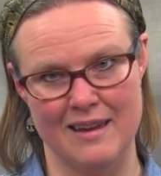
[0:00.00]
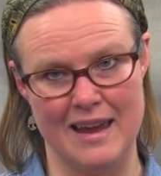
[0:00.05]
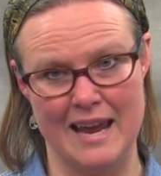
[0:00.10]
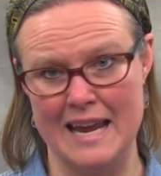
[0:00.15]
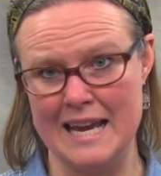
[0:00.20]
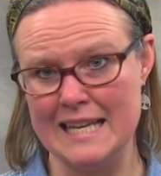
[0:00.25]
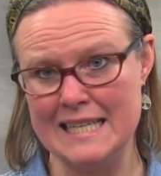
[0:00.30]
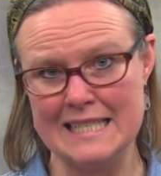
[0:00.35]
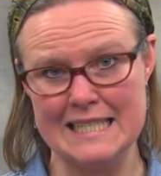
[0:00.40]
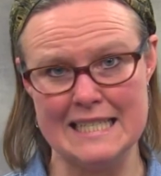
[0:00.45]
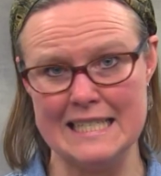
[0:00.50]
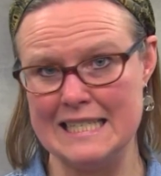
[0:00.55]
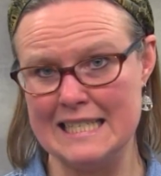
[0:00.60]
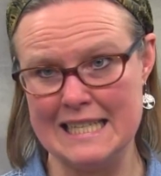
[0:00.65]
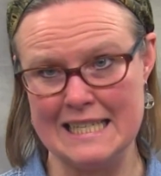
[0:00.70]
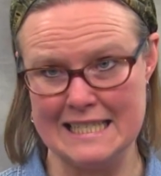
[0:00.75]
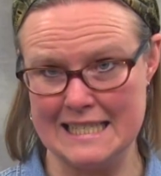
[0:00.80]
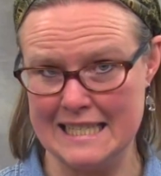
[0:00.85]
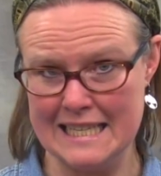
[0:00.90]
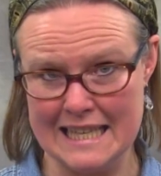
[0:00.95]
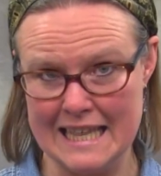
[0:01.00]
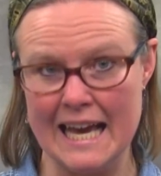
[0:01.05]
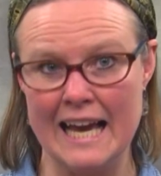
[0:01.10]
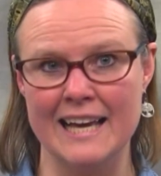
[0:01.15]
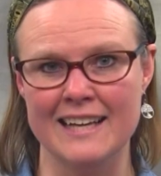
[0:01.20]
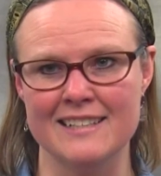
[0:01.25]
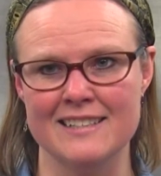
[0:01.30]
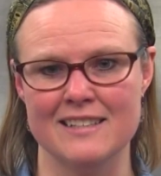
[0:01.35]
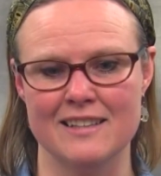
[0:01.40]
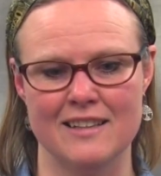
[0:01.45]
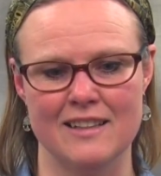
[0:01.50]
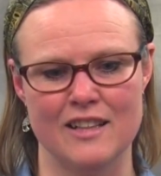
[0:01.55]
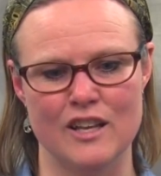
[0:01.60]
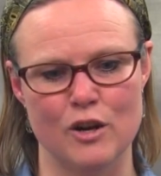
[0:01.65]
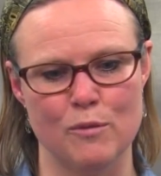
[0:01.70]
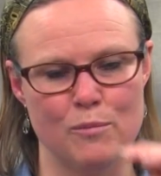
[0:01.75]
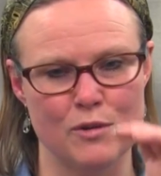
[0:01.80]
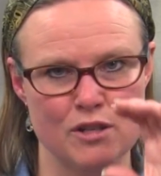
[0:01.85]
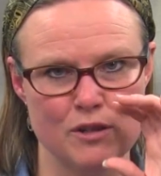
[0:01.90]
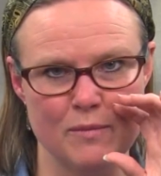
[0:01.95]
Anne didn't see that,
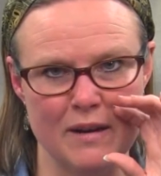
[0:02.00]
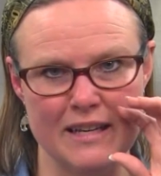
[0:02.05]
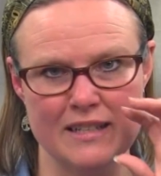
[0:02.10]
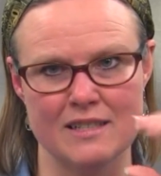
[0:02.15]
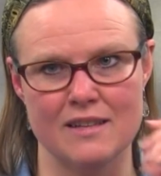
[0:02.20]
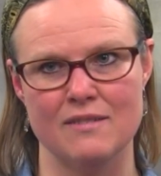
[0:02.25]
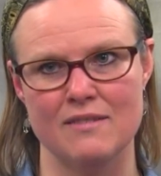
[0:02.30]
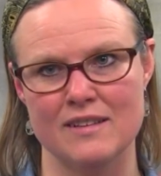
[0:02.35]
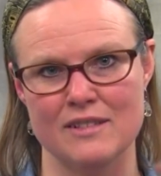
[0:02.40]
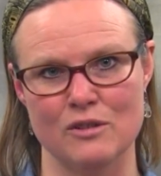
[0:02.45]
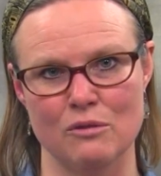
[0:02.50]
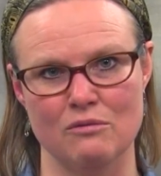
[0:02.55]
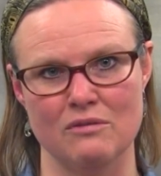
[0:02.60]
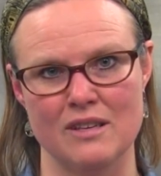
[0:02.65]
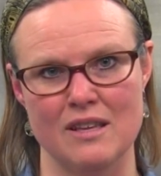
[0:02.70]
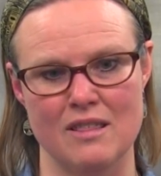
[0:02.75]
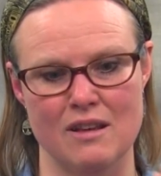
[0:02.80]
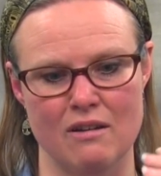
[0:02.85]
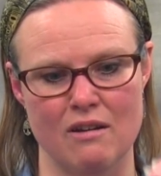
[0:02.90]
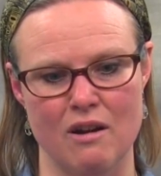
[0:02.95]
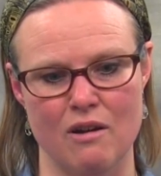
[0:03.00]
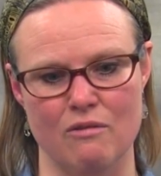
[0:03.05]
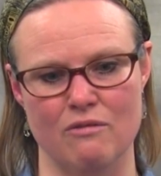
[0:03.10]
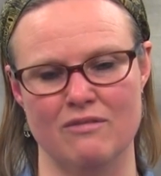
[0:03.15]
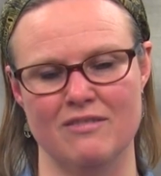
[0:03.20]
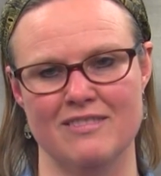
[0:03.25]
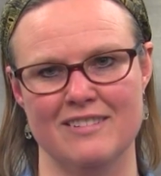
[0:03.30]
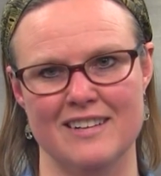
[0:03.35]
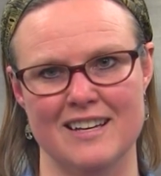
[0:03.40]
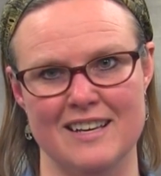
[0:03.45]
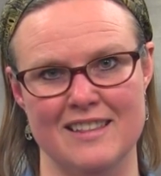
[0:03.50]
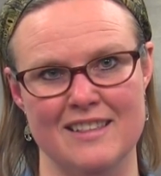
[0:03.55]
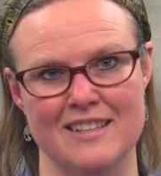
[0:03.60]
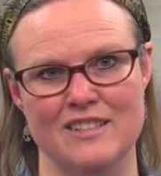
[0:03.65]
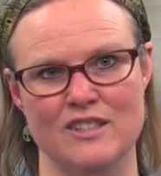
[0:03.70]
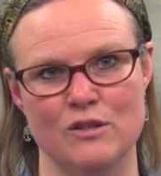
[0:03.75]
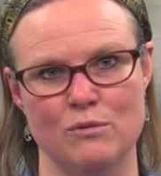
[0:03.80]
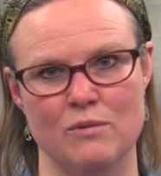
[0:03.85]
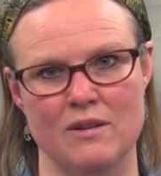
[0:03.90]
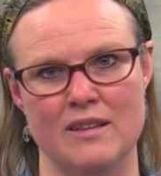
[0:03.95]
their perspective is only their own, and
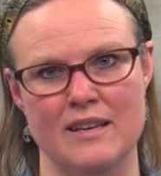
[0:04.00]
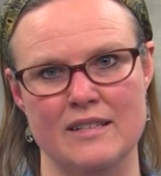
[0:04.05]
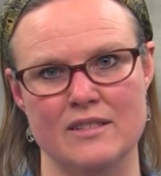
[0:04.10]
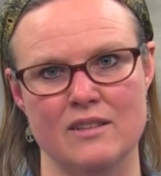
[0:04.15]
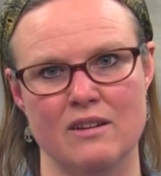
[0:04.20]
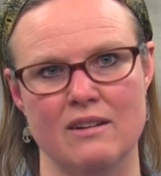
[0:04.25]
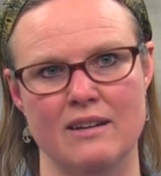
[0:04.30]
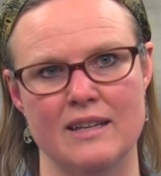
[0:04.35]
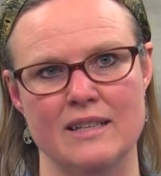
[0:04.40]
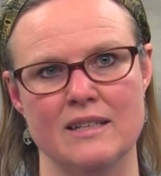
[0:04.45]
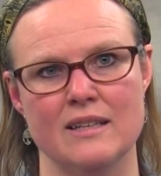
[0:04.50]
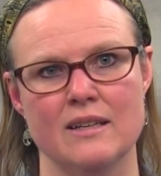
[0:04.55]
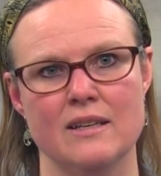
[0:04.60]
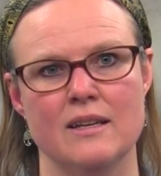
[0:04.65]
this is where they saw it.